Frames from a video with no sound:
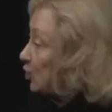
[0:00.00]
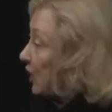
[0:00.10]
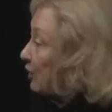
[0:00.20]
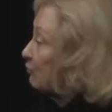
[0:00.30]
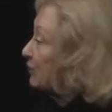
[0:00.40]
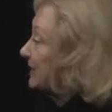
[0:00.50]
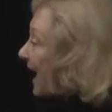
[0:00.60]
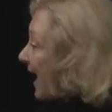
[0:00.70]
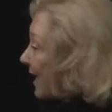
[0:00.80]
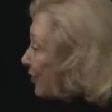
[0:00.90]
He was
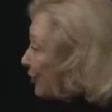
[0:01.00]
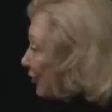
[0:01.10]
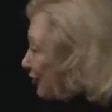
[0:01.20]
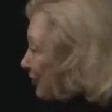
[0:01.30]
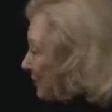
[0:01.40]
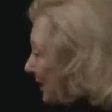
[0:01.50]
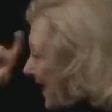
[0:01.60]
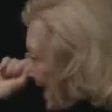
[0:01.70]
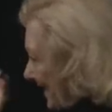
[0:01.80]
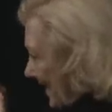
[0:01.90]
actually born in the year
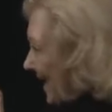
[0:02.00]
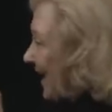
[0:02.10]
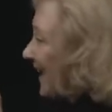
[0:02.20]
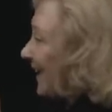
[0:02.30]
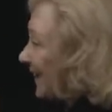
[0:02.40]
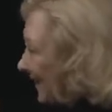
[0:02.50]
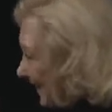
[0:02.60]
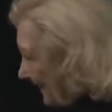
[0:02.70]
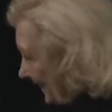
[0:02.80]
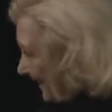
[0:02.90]
that uh,
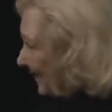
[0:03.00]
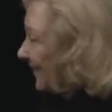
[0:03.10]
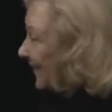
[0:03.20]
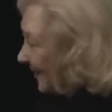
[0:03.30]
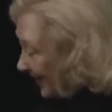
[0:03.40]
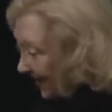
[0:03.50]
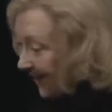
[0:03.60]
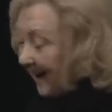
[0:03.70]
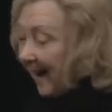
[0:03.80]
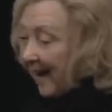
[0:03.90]
EMG retired from
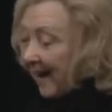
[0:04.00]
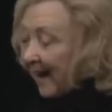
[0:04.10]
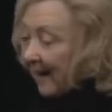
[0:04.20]
Gallaudet.